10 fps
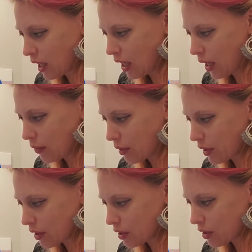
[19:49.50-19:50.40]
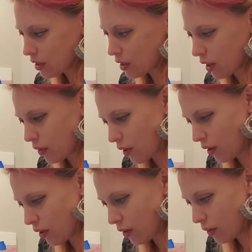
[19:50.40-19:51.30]
And we're gonna just go
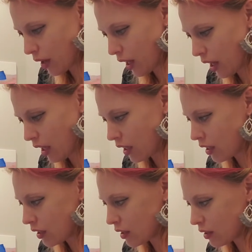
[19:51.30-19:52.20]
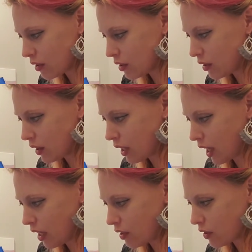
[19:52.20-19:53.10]
all the way to the
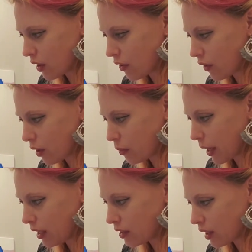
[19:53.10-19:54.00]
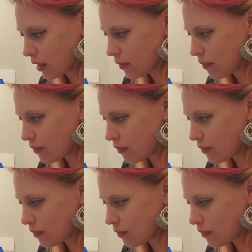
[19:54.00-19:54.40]
edge of our painting.